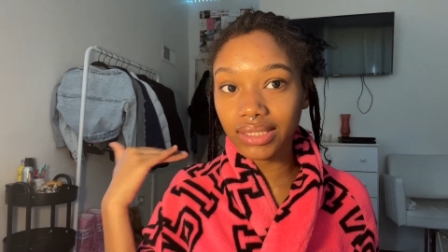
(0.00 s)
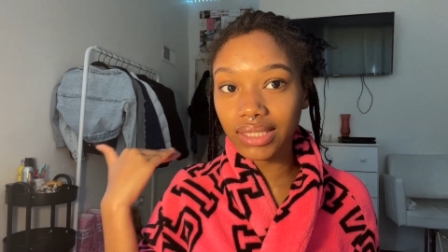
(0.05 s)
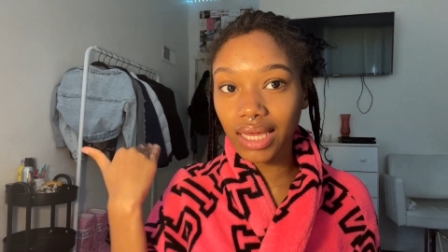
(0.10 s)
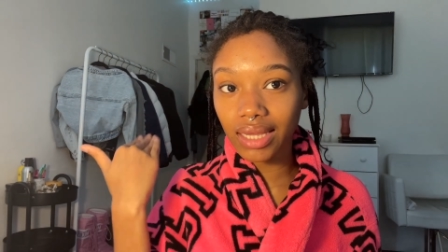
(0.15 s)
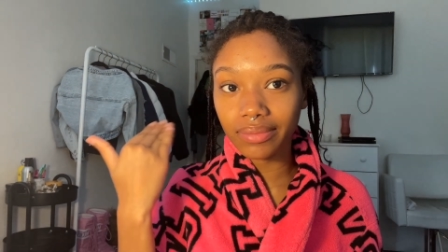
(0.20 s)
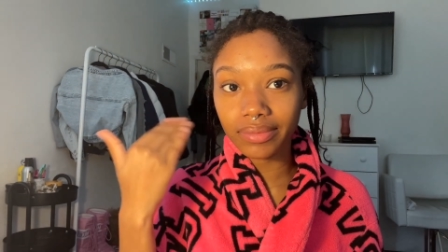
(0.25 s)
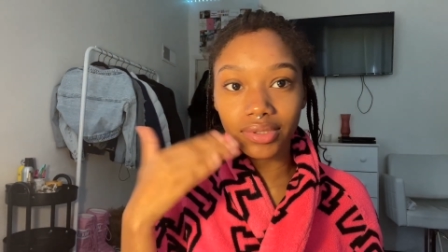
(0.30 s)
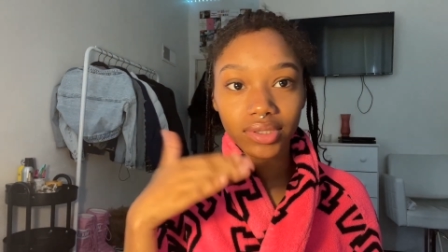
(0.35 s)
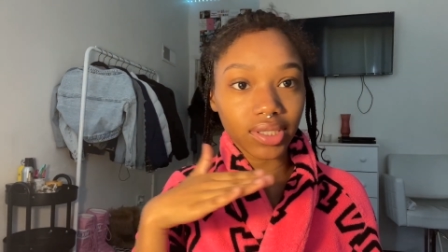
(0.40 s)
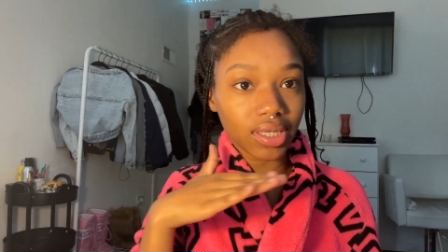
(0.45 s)
got
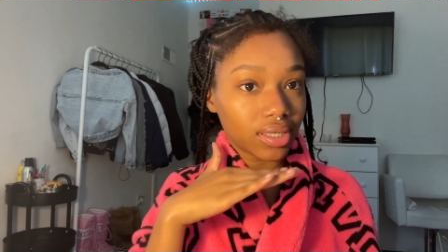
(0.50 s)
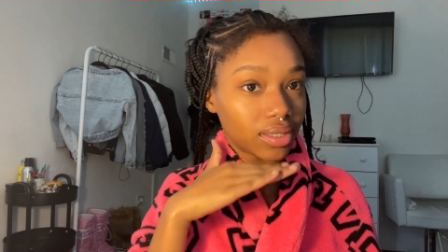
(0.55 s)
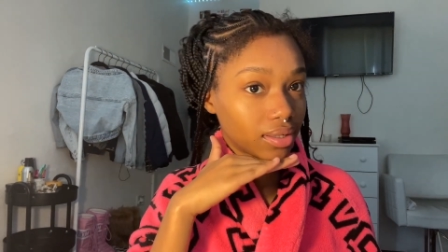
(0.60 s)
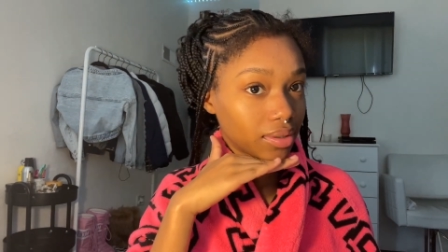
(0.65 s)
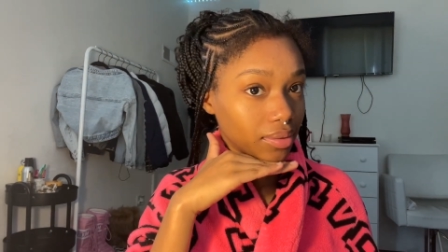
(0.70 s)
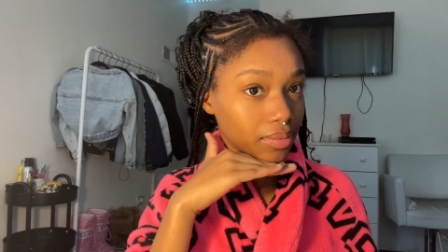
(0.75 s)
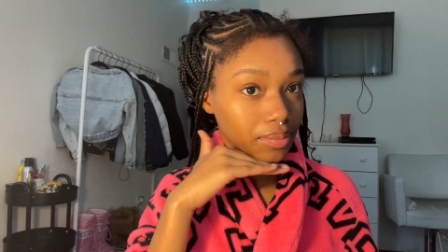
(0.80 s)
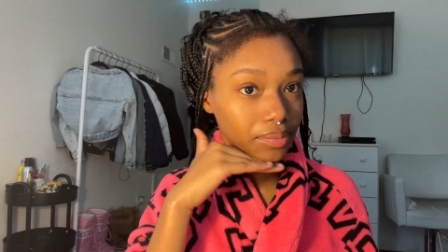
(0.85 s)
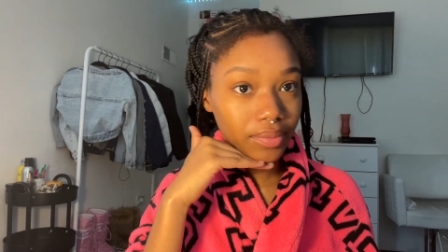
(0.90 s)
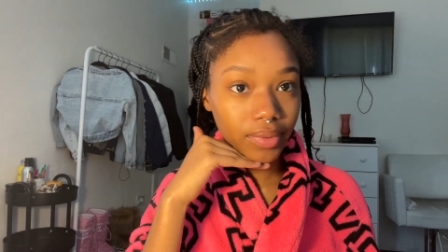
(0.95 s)
them strained
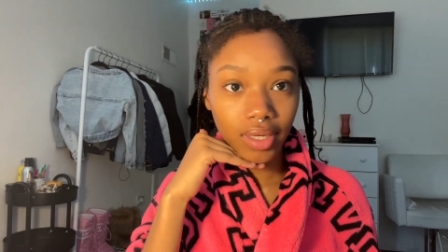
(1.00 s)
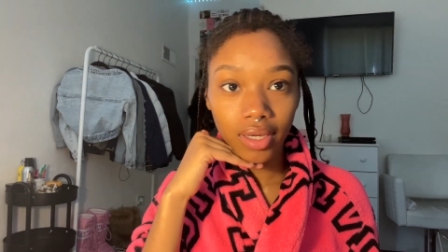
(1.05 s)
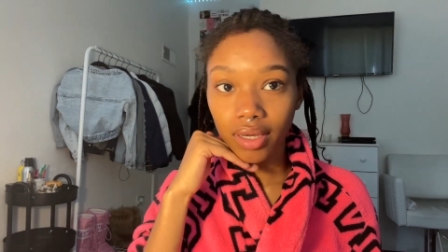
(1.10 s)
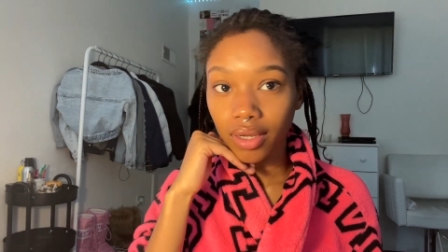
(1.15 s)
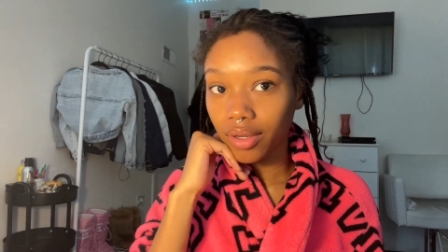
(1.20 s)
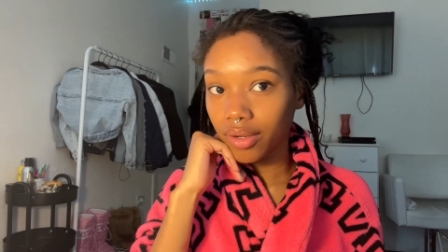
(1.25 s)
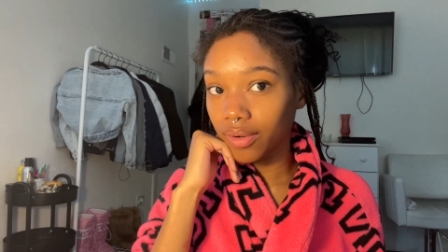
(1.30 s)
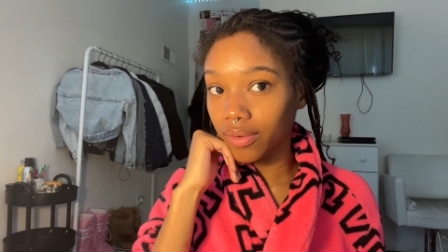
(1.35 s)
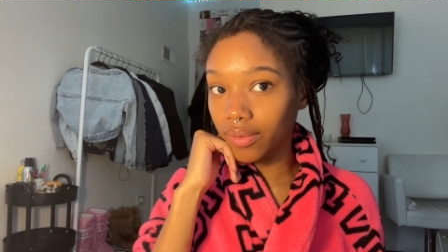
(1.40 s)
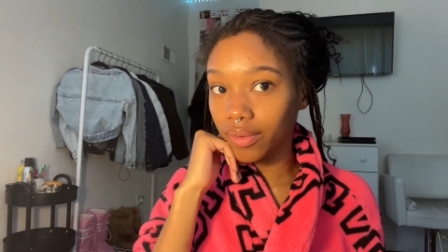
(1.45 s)
up
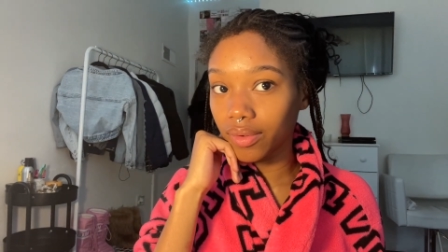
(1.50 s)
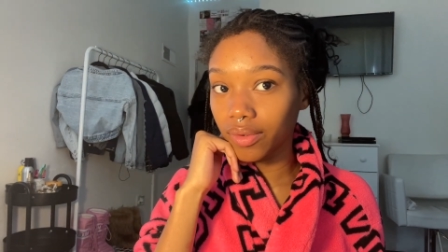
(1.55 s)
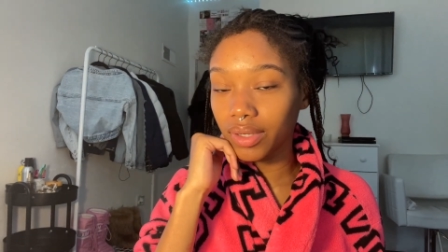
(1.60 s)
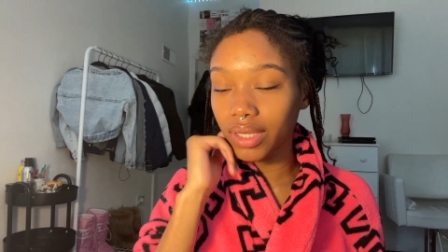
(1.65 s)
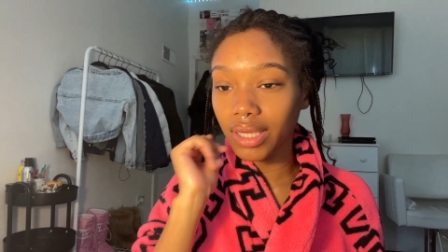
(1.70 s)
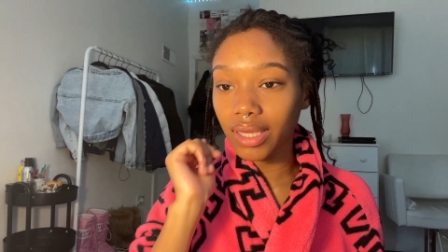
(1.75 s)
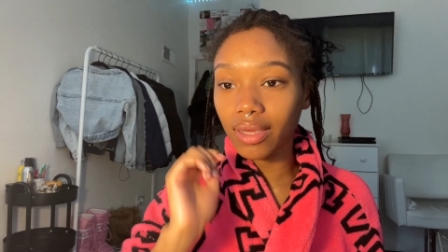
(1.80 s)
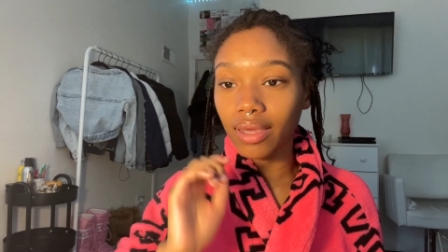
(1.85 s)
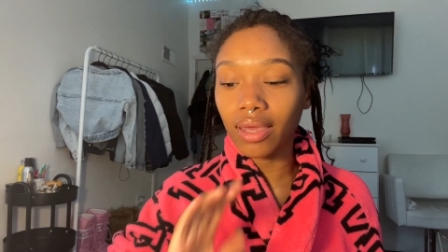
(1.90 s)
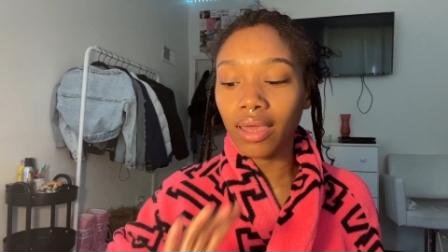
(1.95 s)
real
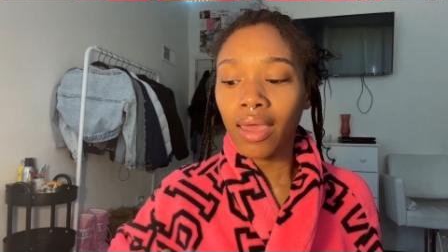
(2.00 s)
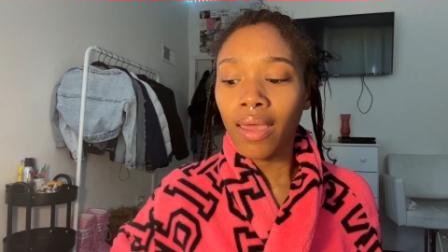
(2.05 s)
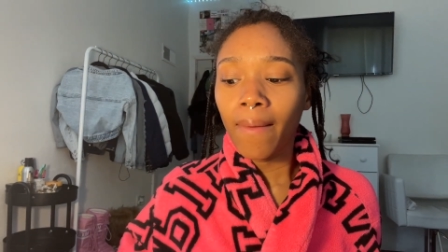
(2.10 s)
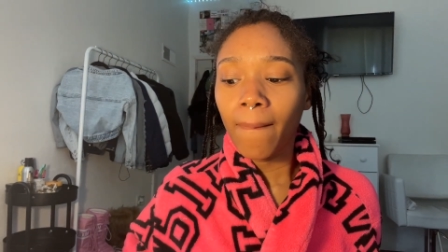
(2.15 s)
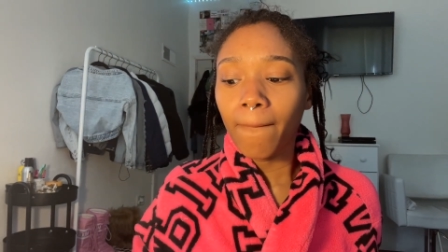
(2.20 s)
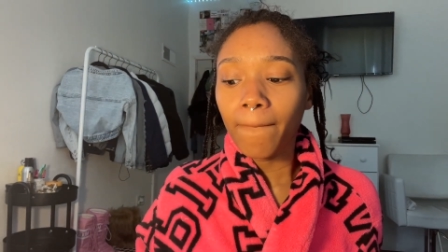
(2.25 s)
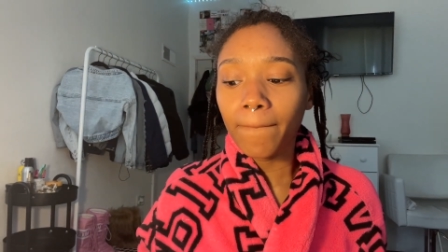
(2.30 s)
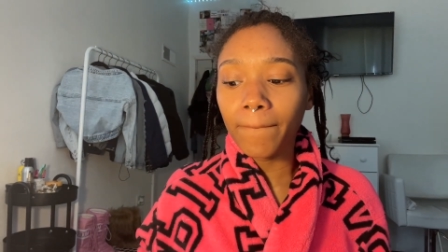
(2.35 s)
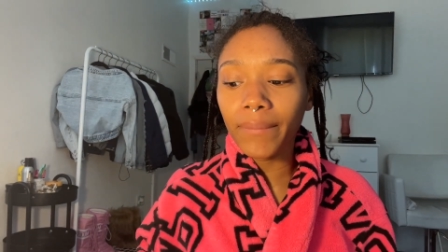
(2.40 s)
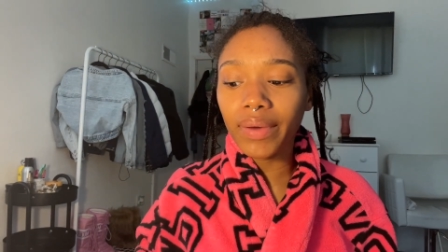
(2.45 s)
quick.
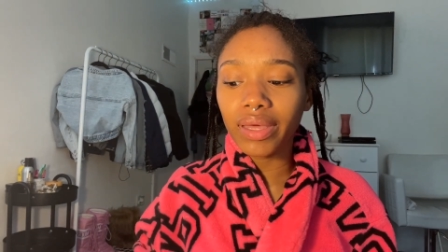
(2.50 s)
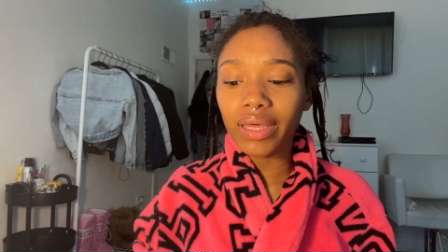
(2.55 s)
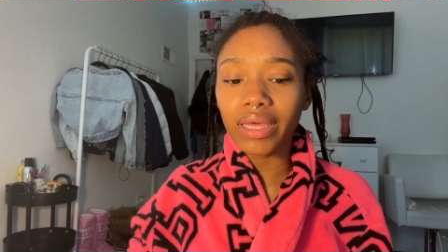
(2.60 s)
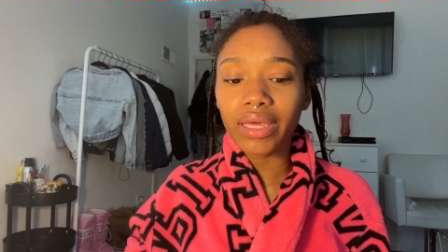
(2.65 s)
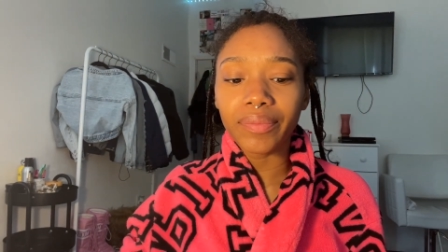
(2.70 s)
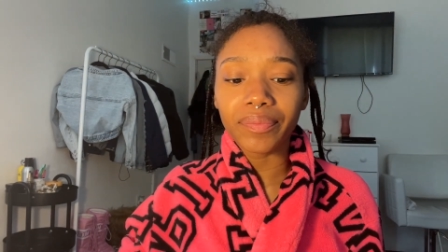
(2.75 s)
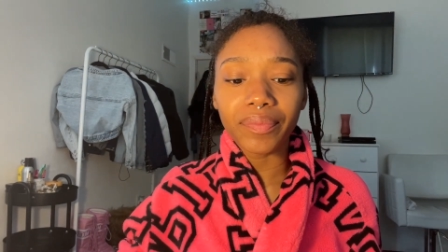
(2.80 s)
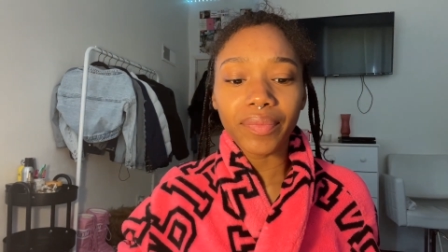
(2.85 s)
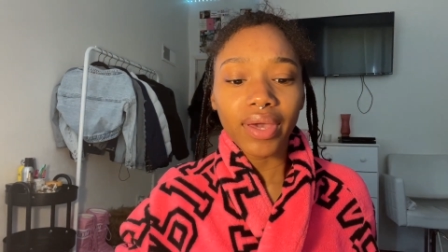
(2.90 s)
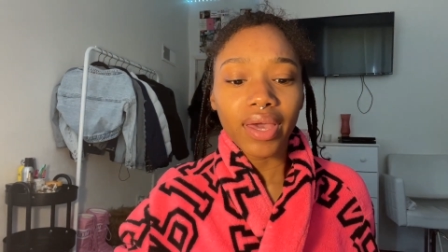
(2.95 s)
But